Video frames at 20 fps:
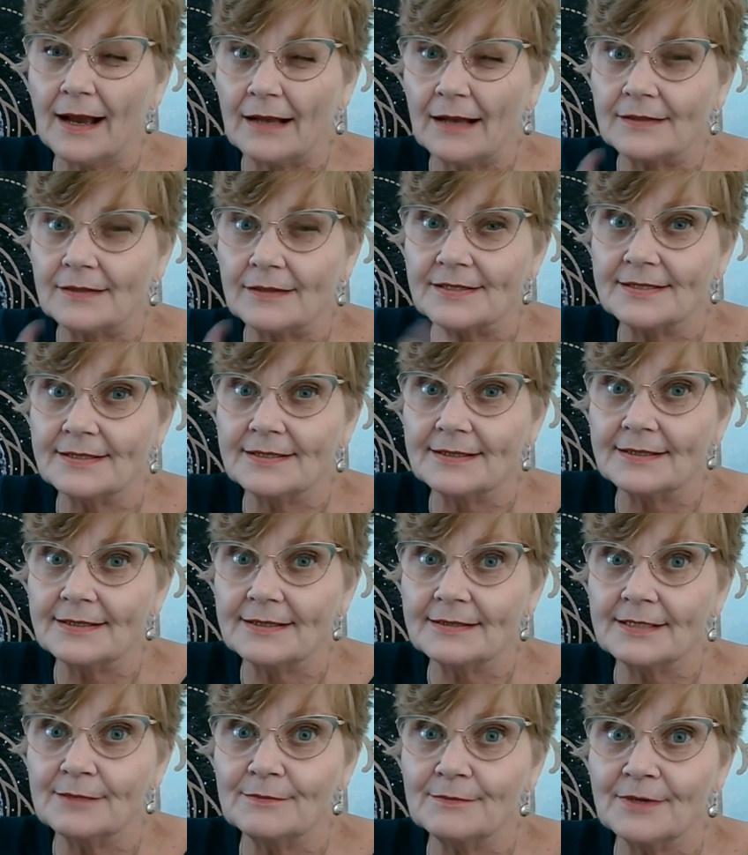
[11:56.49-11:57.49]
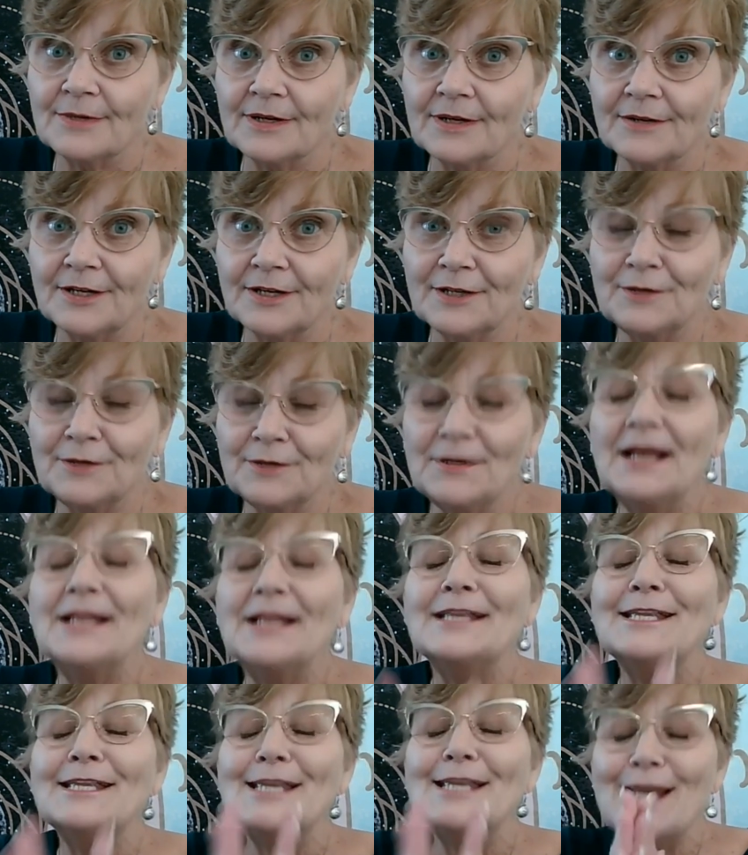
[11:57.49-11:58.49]
I'll see you tomorrow.
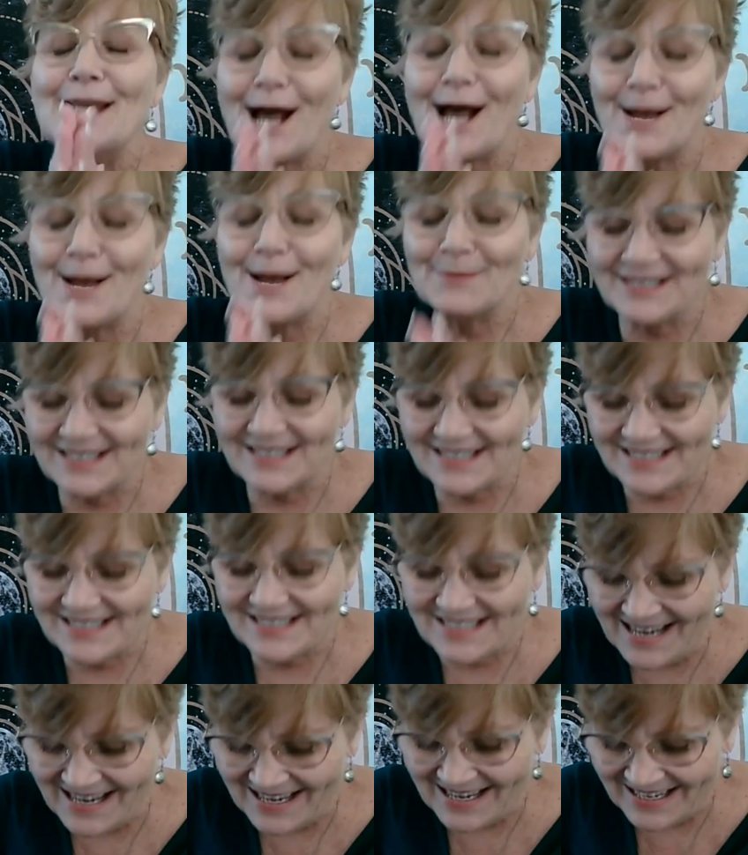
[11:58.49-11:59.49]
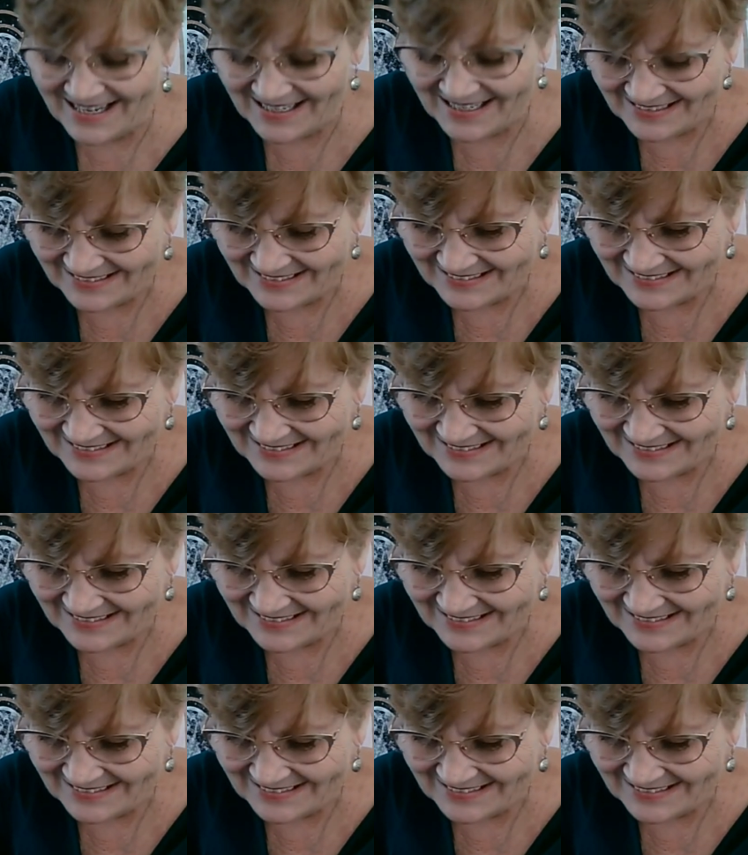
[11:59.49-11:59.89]
Namaste.